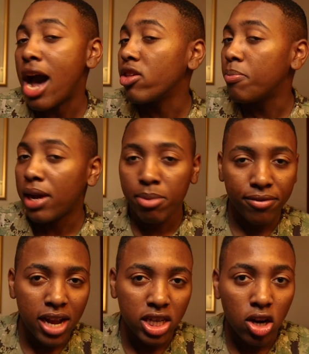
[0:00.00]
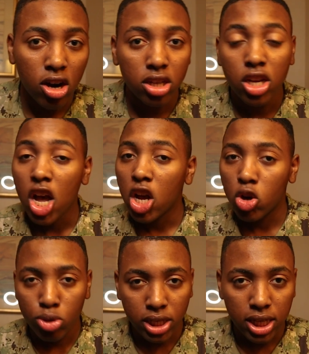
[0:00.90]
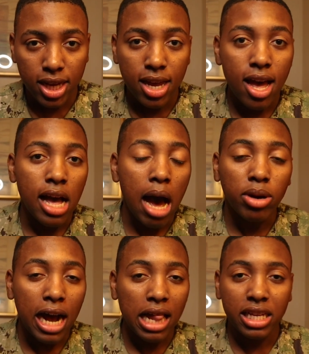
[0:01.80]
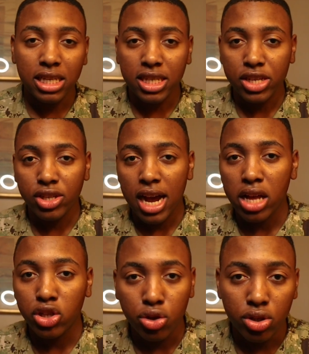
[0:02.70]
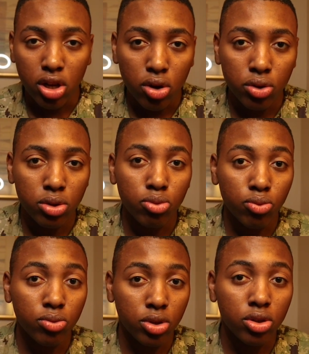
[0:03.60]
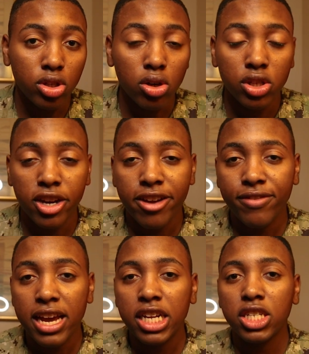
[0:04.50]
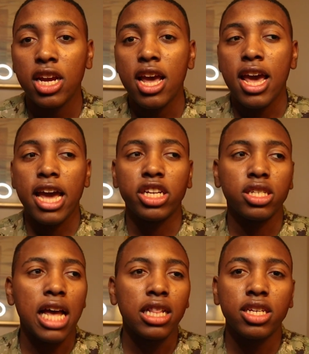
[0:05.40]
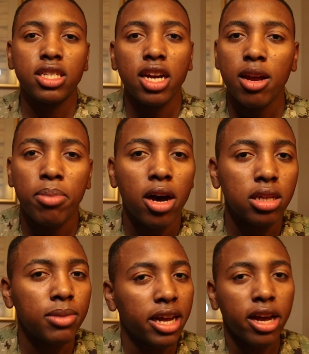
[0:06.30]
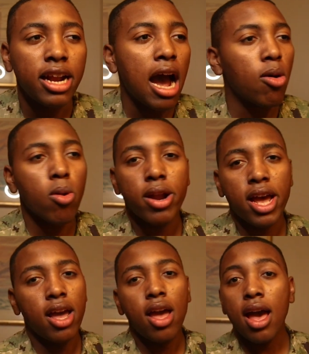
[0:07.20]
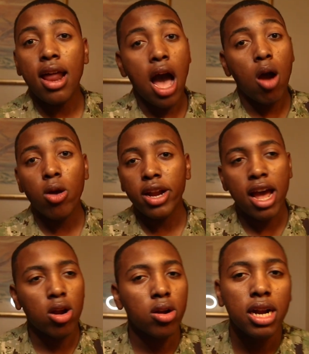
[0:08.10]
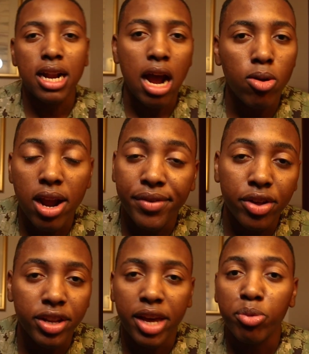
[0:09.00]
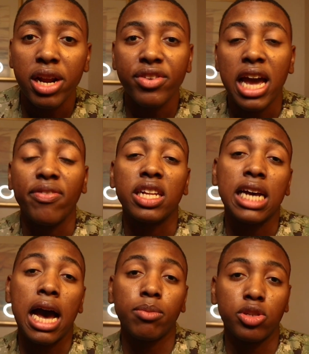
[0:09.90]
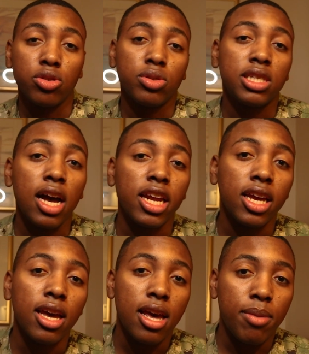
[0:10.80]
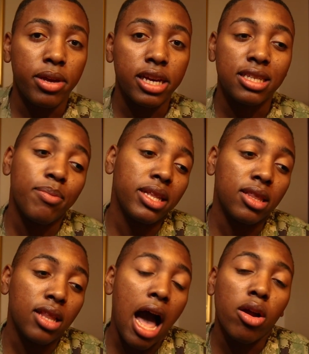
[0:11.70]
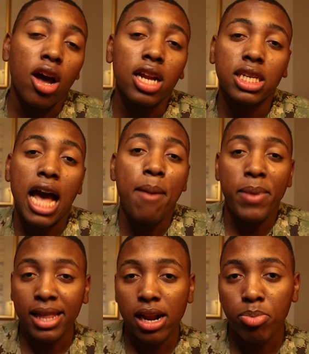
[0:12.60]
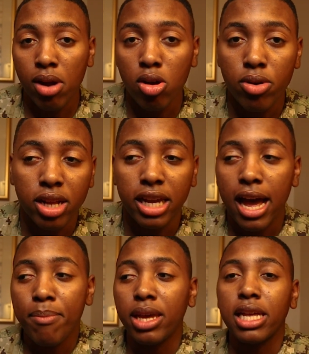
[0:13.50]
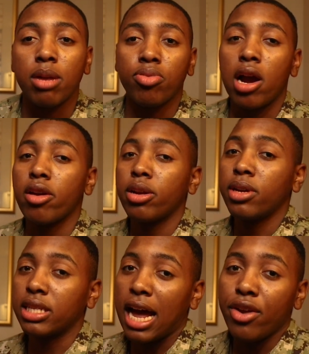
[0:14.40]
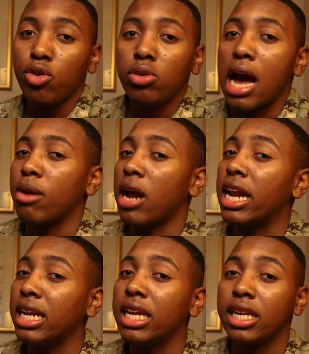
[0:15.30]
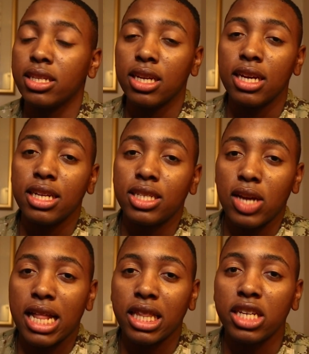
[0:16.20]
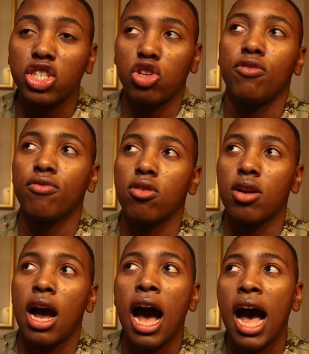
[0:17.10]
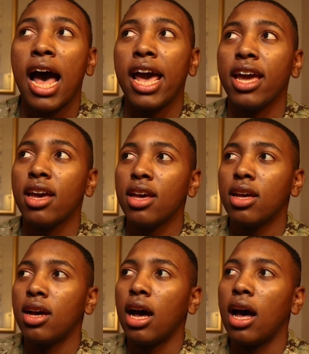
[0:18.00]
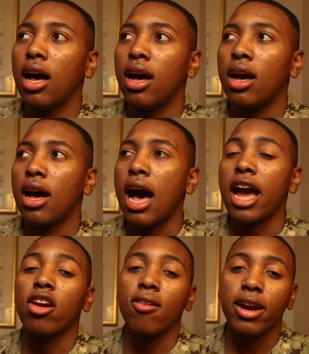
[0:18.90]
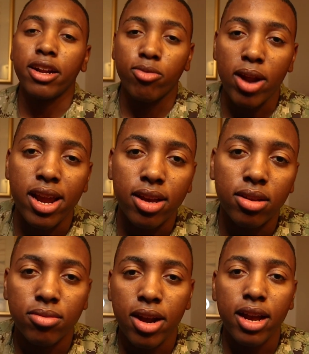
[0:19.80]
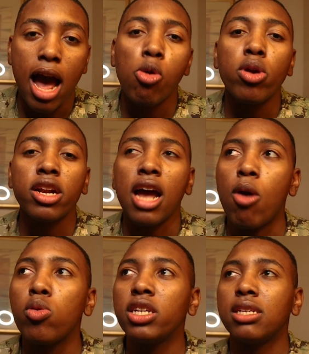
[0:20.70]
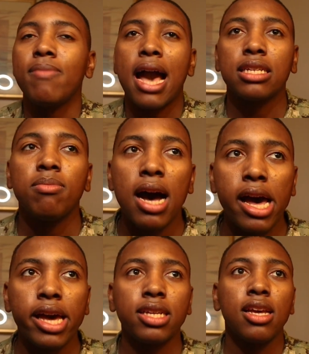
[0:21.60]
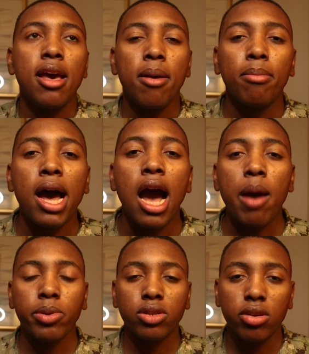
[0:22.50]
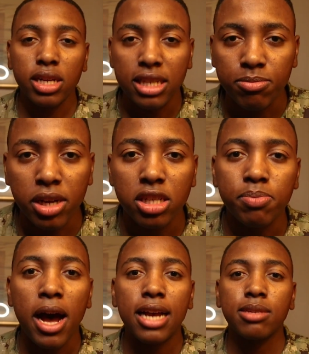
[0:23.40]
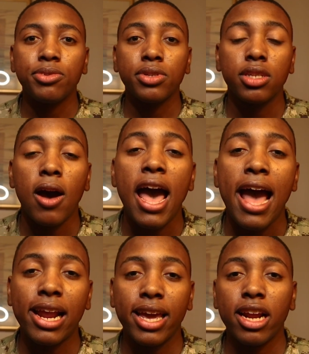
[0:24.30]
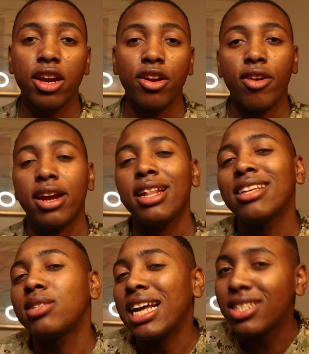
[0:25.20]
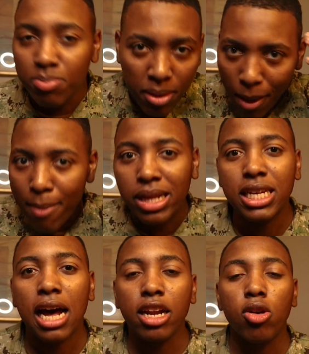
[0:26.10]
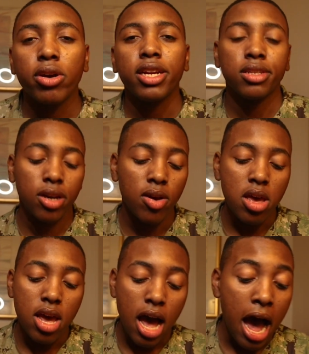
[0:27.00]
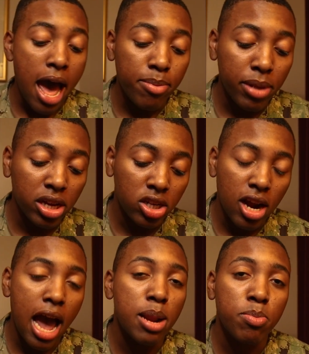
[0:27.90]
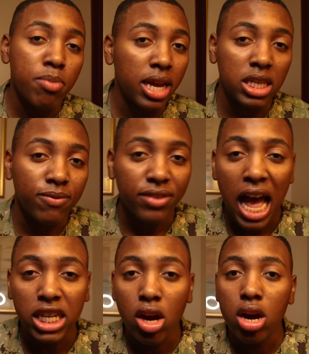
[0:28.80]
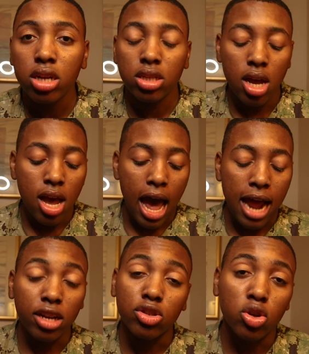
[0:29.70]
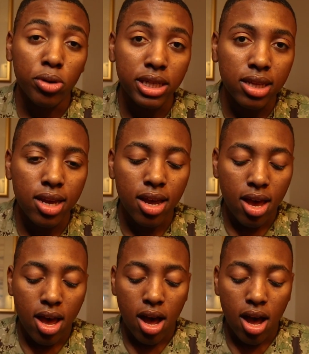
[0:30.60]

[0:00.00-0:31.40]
either paper flashcards, Quizlet. I would highly suggest you guys use those. Use those to your advantage, and just at least study upon them like an hour a day, an hour a day, or an hour every other day, whenever you have the time to study. Because I mean, I, honestly, I made that a priority. Like I made that a priority because I knew that I, I needed to at least shoot for a high, uh, a high graded rate, right? I wanted to, I wanted to maximize my opportunities as much as possible, so I had to get a good grade. That's that's my mentality going in. So I made sure I made some flashcards. I'd use Quizlet.